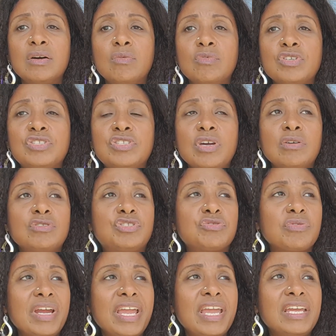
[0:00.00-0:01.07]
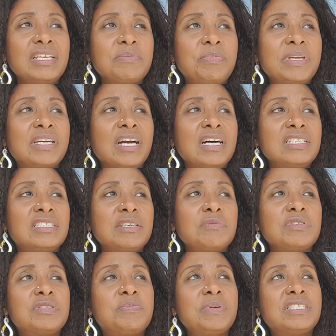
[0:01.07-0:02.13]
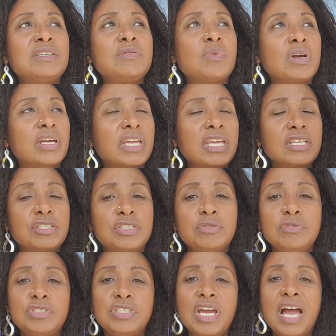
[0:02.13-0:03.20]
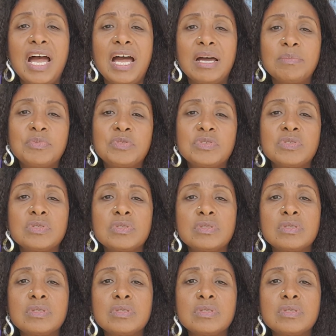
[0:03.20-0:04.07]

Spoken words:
was so drained because he was busy working 2 jobs